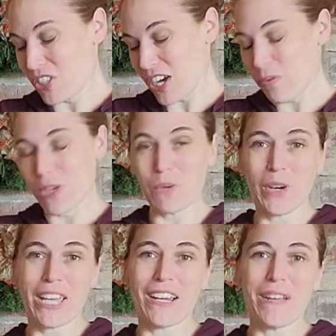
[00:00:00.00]
what you're
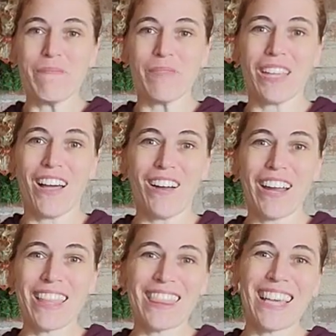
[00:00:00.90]
working on. All
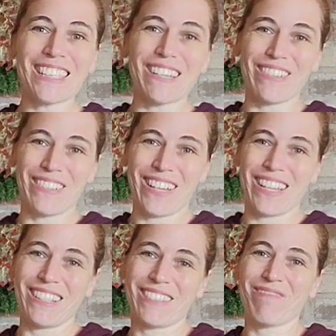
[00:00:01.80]
right, thanks
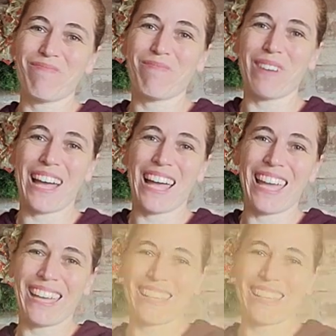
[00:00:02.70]
everyone. Bye.